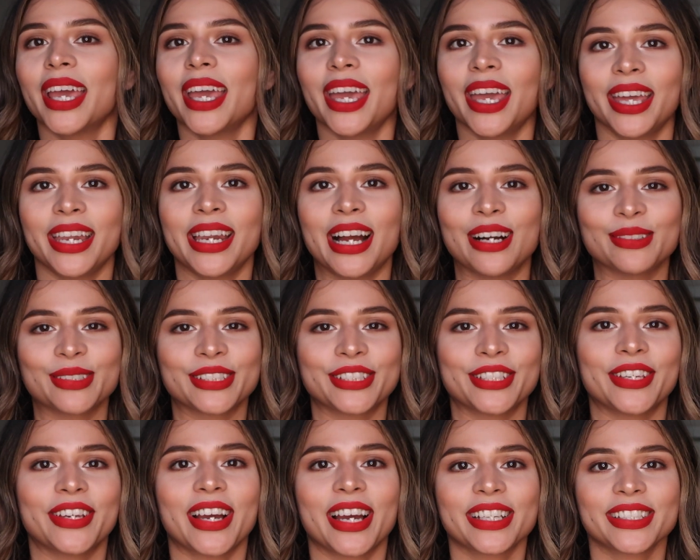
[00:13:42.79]
and I will
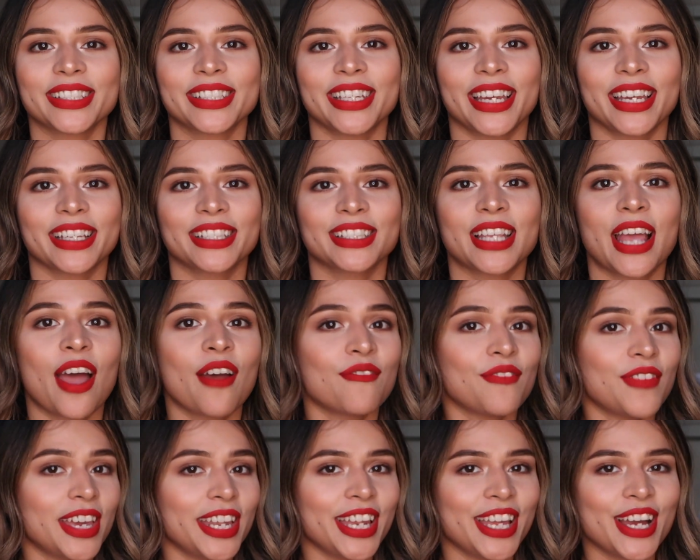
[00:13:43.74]
see you guys next
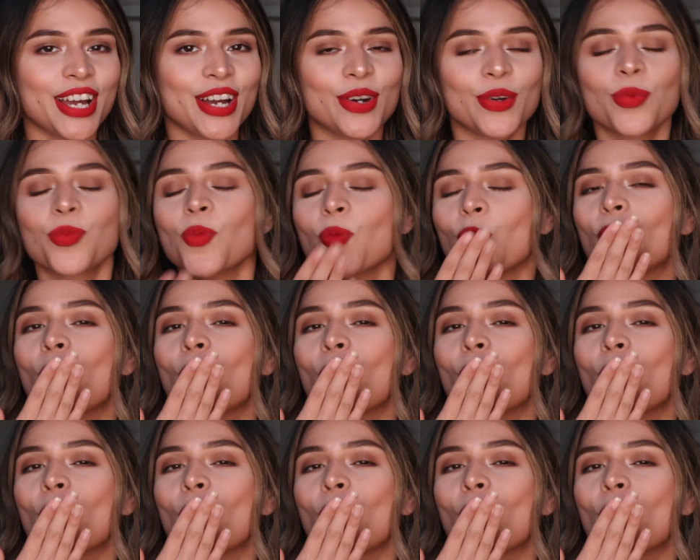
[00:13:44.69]
video.